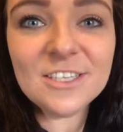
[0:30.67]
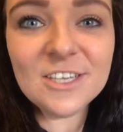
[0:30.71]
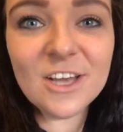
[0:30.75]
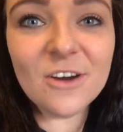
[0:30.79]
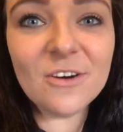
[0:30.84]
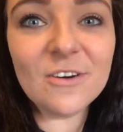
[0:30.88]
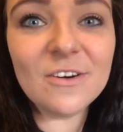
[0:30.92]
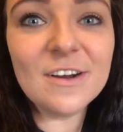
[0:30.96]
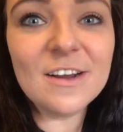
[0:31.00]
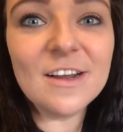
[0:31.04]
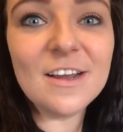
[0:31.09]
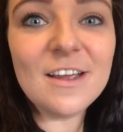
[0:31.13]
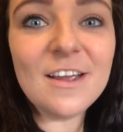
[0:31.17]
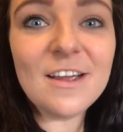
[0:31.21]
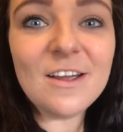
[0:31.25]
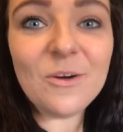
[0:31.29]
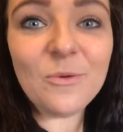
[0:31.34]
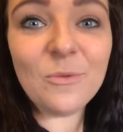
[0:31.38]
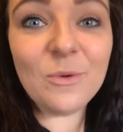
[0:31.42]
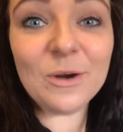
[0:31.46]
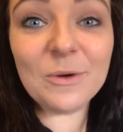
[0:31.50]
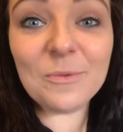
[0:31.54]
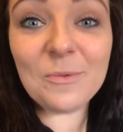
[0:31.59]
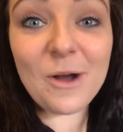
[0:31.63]
So
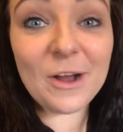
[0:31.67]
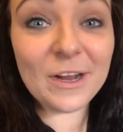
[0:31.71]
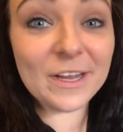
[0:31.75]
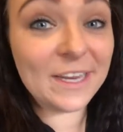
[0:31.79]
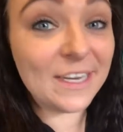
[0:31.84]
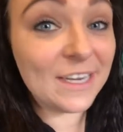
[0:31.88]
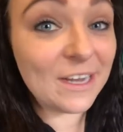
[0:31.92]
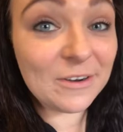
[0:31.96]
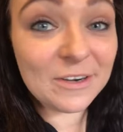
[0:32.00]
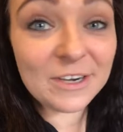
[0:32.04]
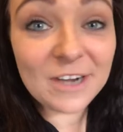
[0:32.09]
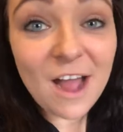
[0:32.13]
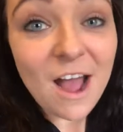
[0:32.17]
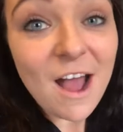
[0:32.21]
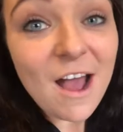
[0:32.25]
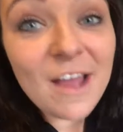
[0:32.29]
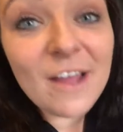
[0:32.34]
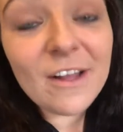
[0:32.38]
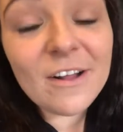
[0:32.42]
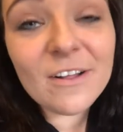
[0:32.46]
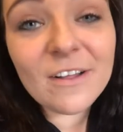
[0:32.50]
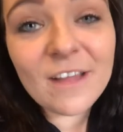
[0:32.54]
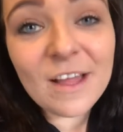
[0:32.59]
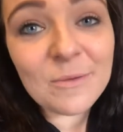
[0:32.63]
we were walking down an
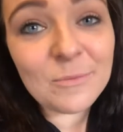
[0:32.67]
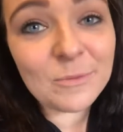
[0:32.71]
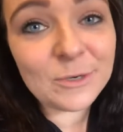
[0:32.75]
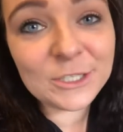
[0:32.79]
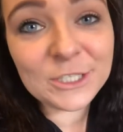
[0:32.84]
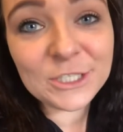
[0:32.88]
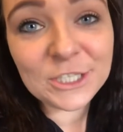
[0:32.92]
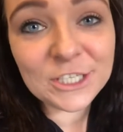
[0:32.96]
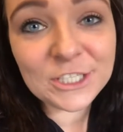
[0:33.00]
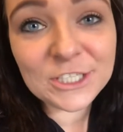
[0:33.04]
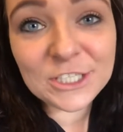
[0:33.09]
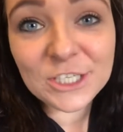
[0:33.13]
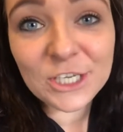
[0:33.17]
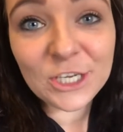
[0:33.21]
aisle and we're just,